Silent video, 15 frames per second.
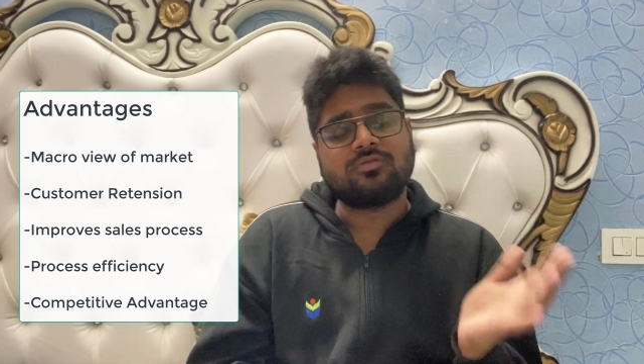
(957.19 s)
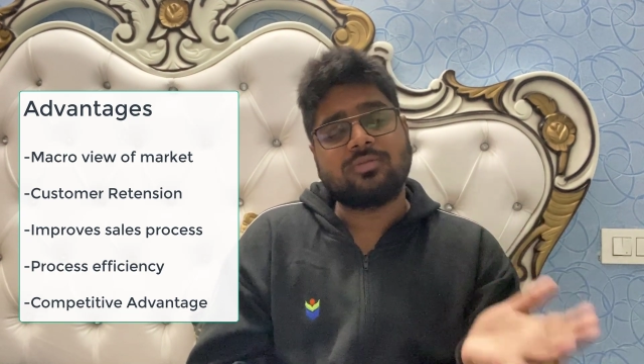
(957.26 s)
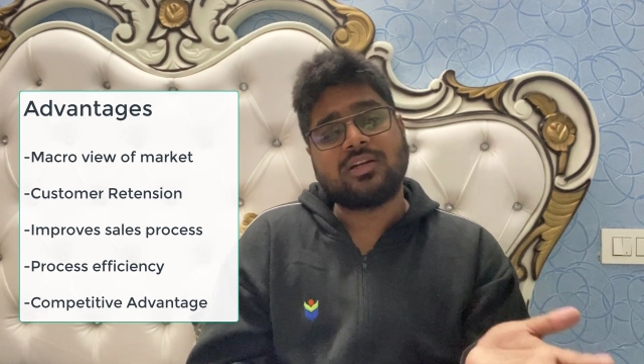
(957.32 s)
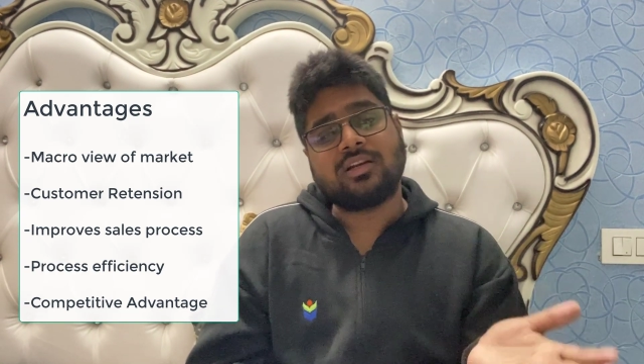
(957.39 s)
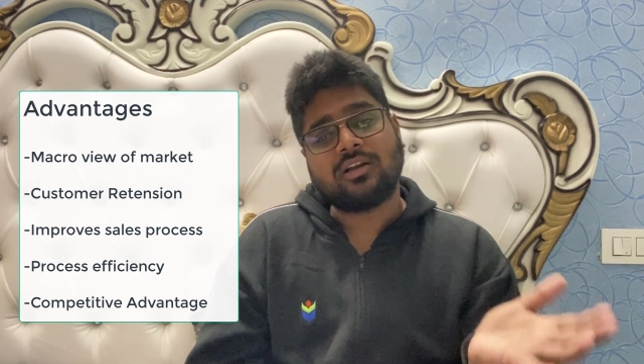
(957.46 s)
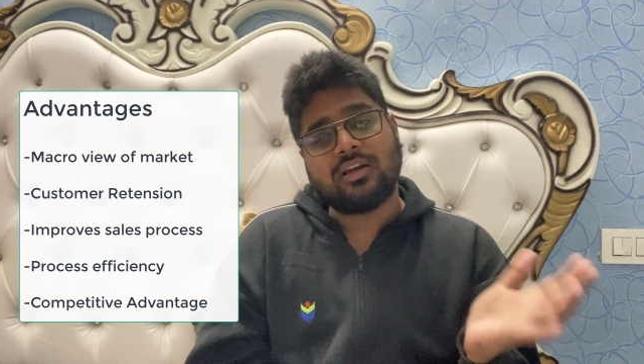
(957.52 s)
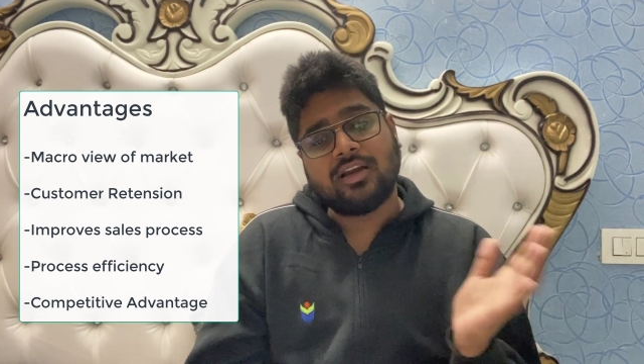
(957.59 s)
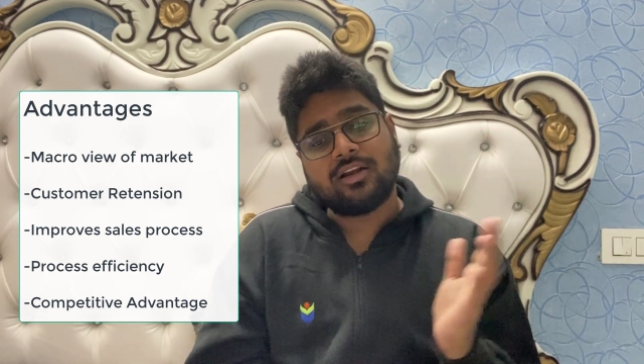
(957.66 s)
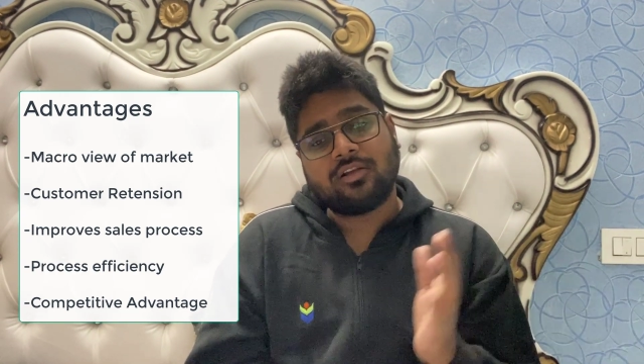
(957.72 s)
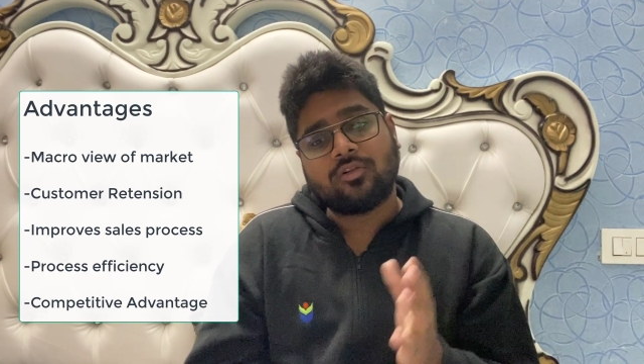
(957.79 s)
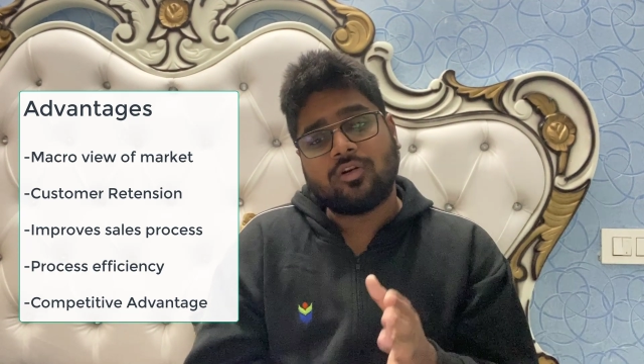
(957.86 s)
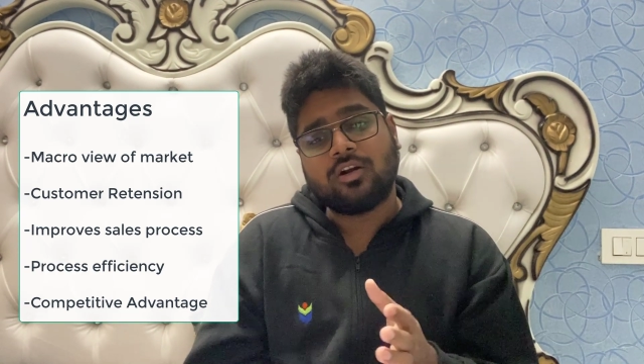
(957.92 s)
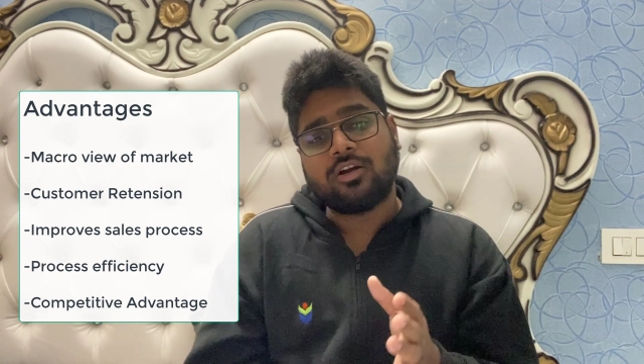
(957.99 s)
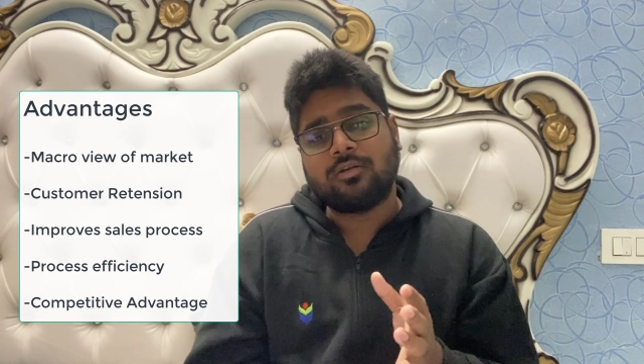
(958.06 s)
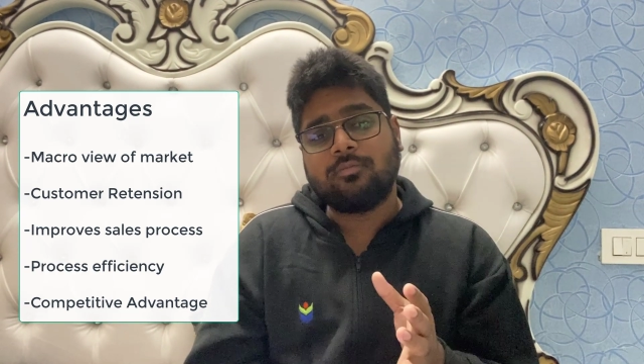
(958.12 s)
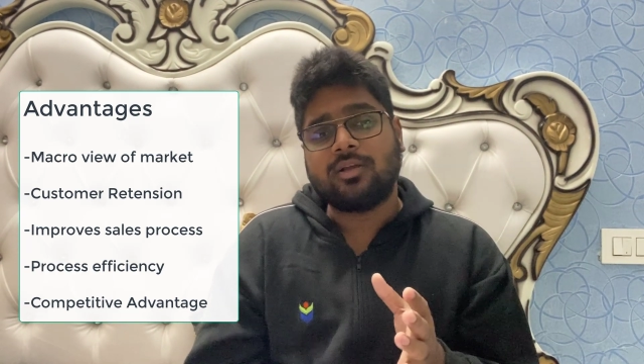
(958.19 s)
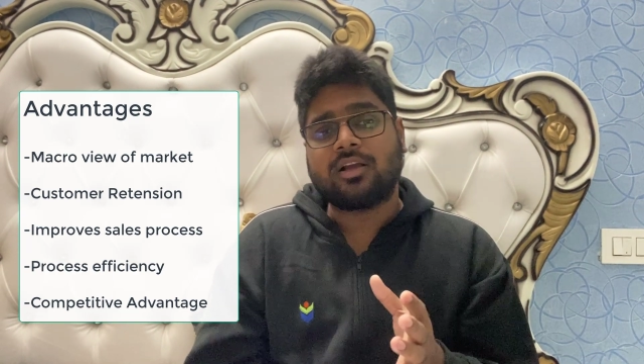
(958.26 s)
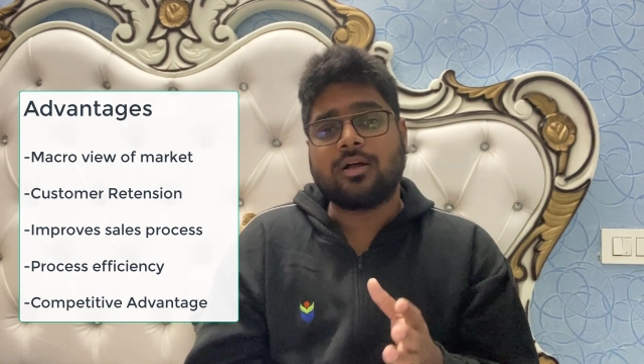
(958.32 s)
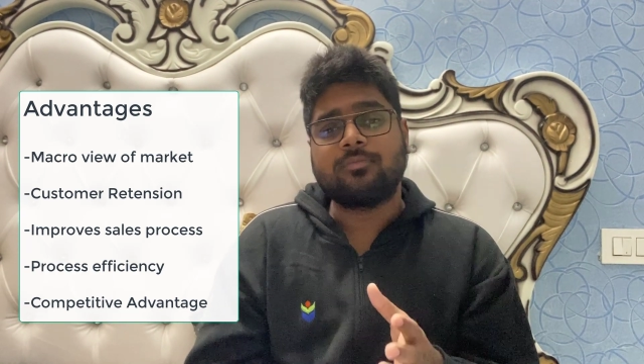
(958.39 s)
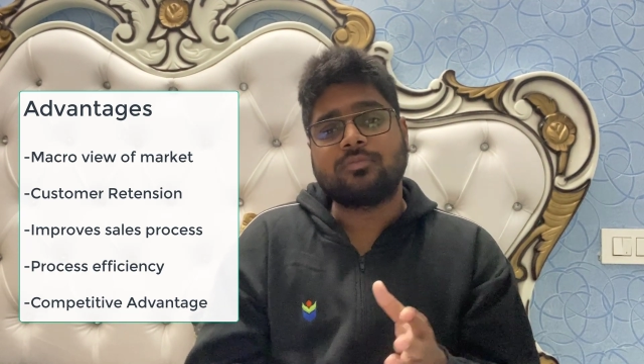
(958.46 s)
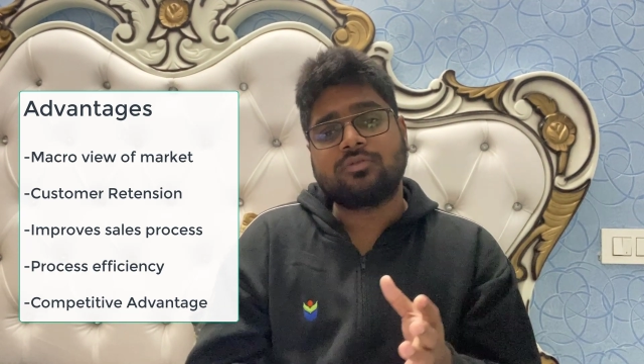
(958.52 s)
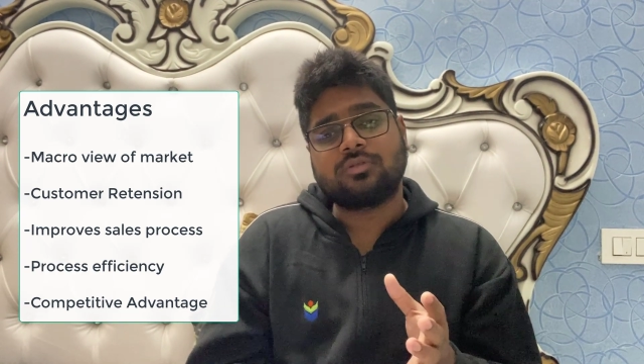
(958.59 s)
but later on it
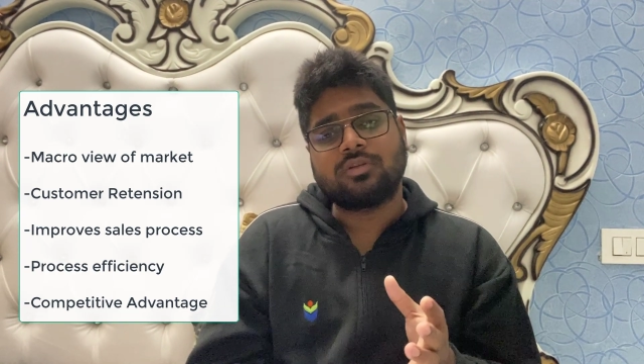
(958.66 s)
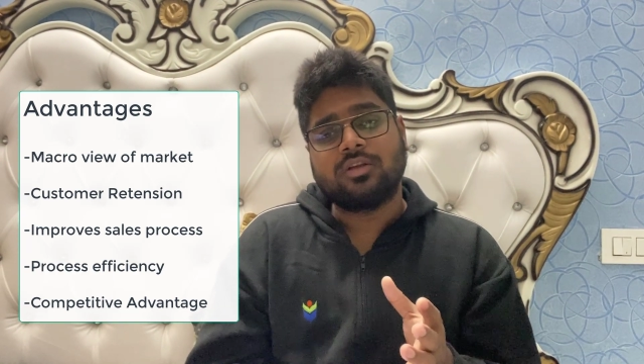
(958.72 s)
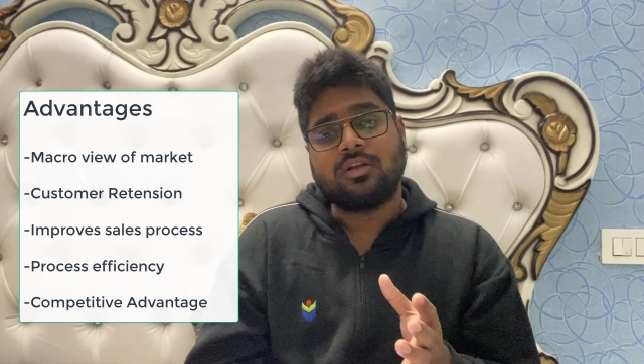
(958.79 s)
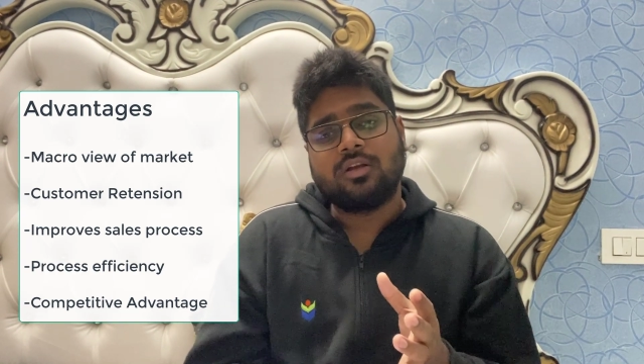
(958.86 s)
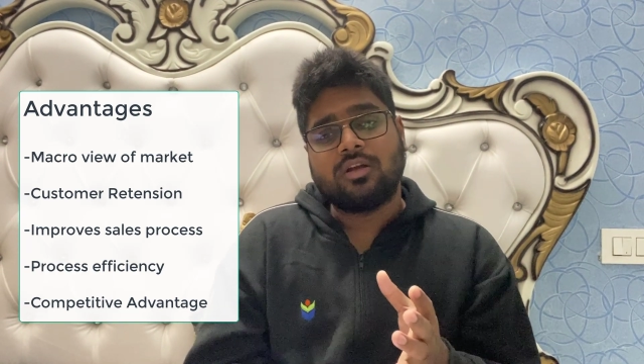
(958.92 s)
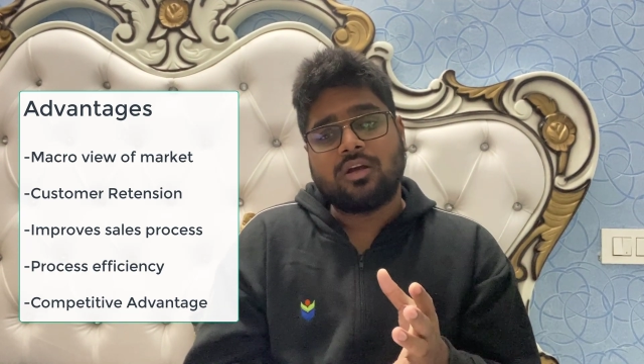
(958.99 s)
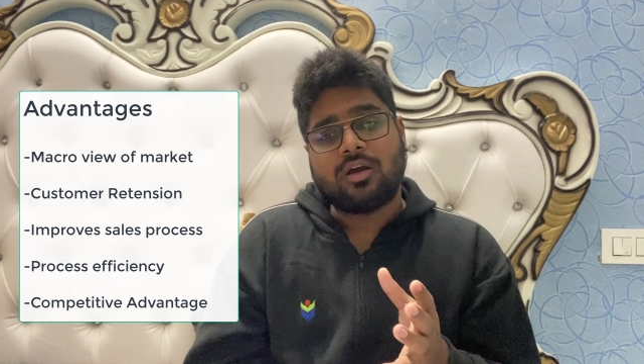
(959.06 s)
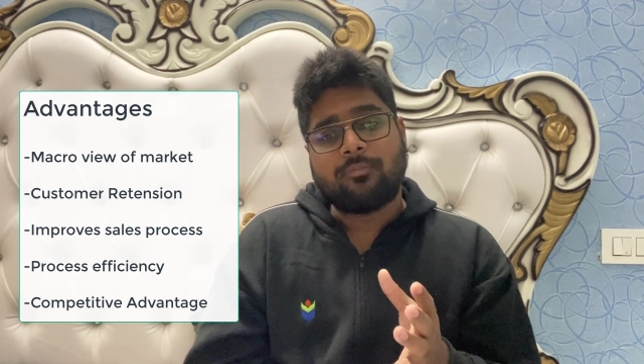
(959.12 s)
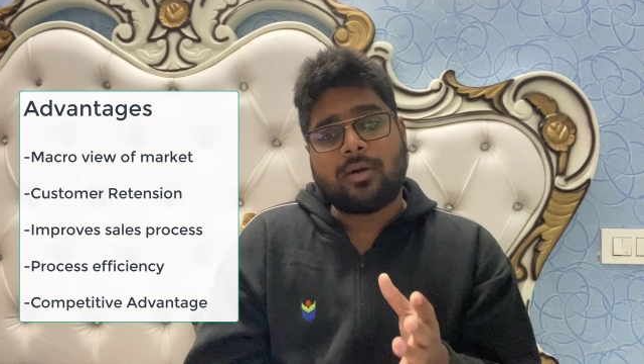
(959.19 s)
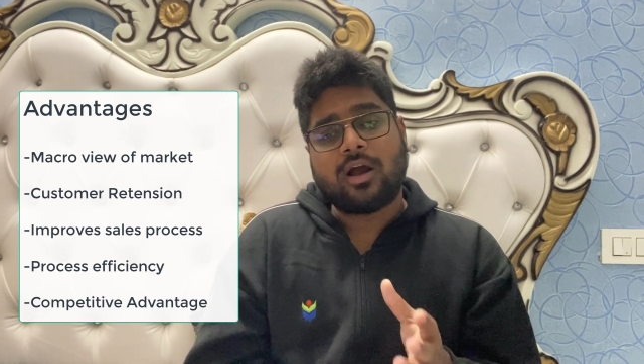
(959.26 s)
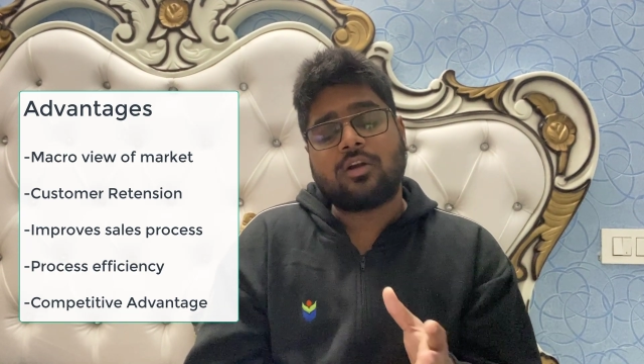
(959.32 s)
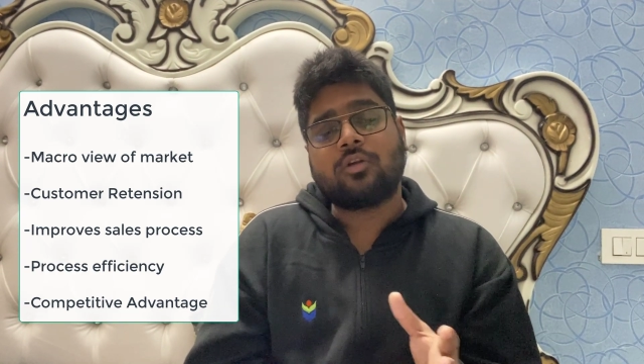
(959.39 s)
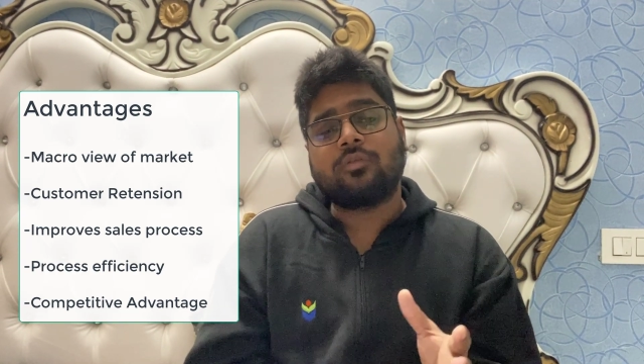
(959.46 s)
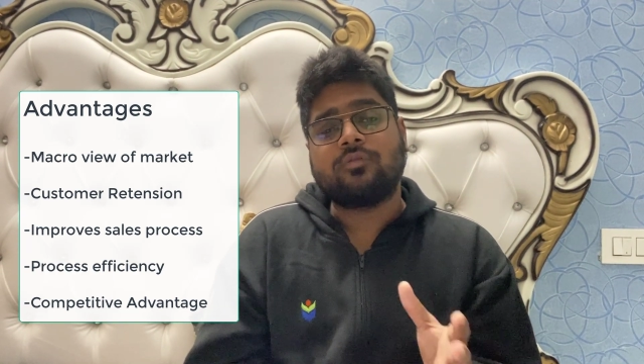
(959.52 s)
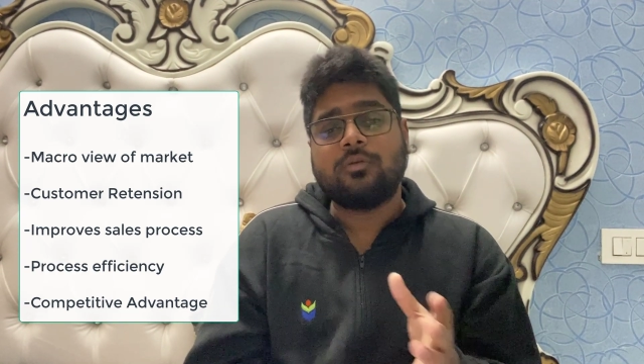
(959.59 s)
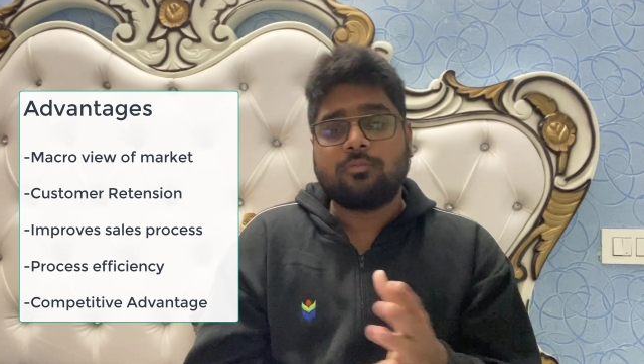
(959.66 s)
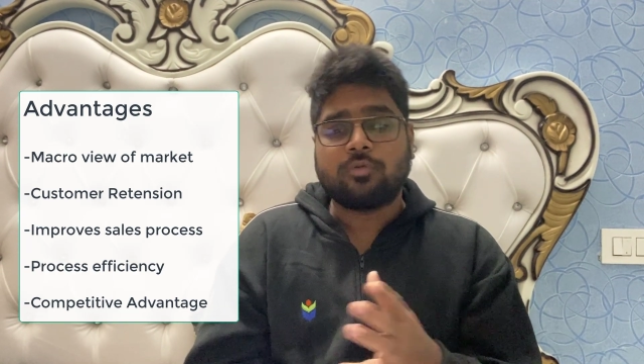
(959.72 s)
becomes part of the